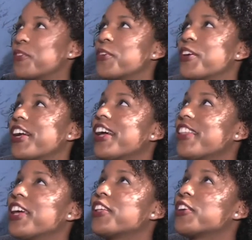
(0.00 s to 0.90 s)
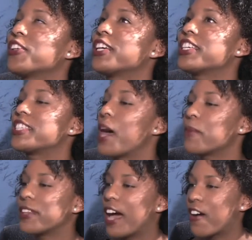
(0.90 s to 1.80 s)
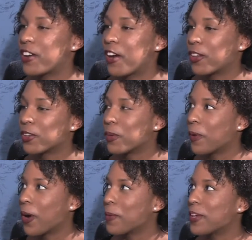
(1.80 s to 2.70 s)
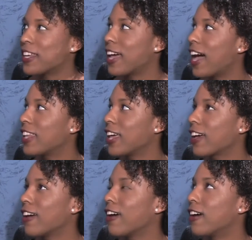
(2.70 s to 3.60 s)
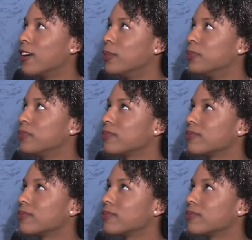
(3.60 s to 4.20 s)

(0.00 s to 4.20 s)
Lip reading: Before they literally sat me down in our little apartment and had like a